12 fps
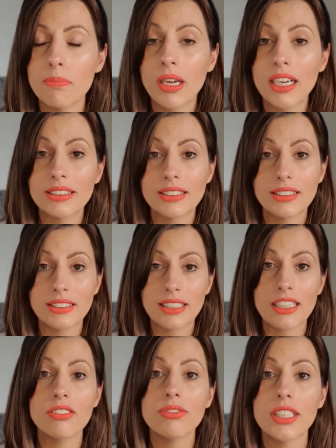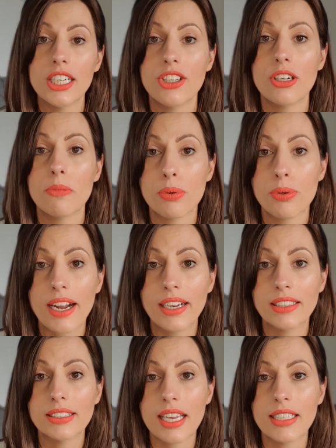but it's still really good
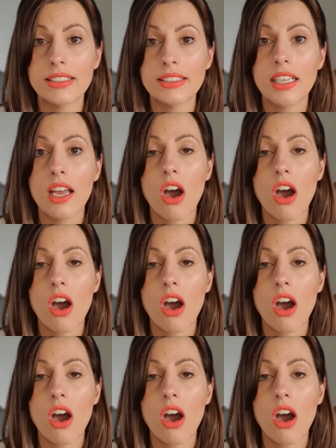practice